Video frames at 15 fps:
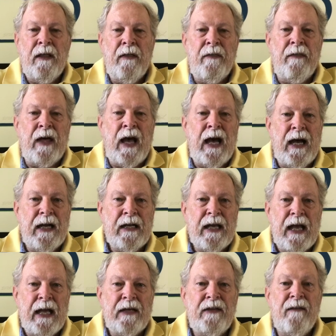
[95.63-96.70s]
The Haida
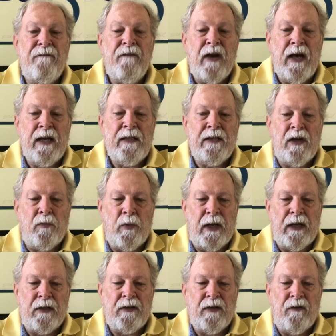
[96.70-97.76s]
had to find their
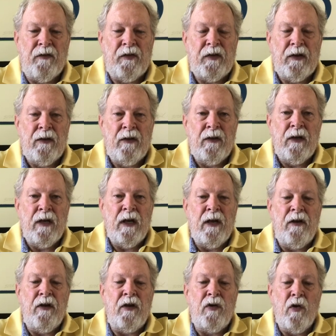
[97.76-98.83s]
relatives,
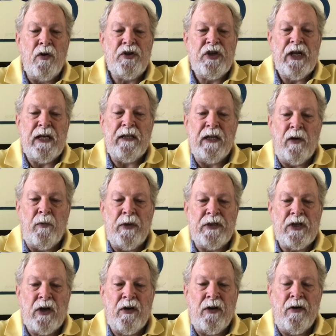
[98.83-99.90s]
negotiate their
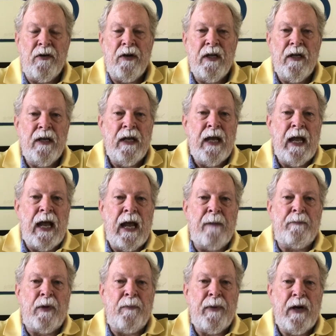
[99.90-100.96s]
return, and
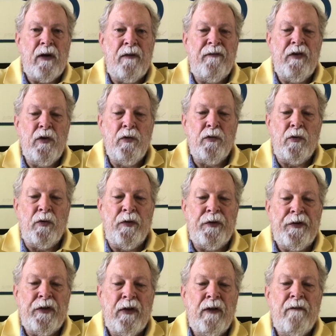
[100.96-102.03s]
prepare
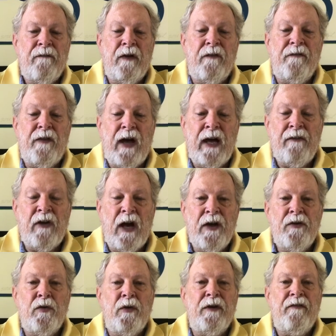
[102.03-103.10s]
funerals for
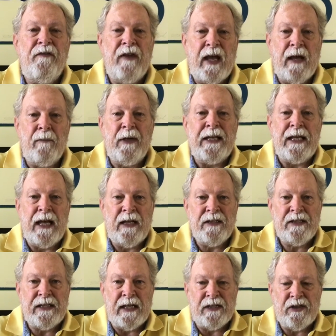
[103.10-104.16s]
500 family
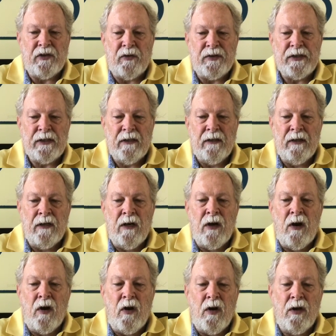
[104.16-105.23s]
ancestors.
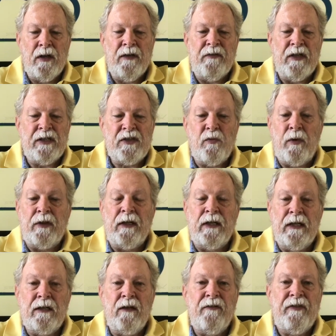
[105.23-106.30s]
All of this with
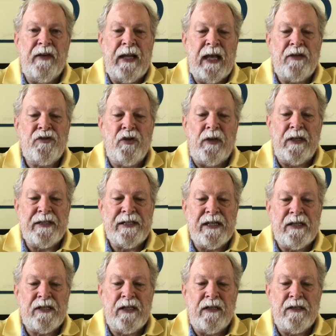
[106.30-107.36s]
little financial
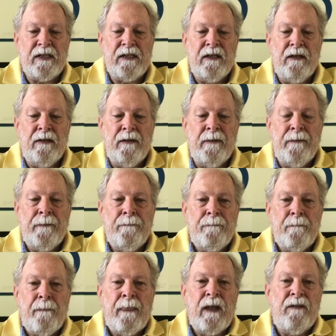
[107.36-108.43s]
assistance.
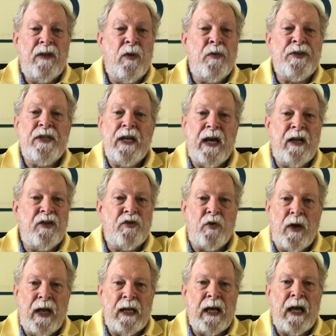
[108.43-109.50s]
There was not a
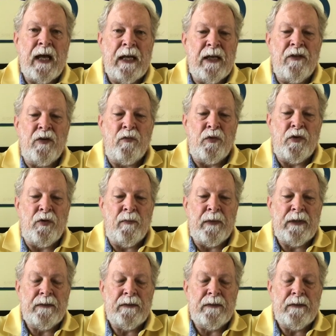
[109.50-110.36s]
dry eye in the room.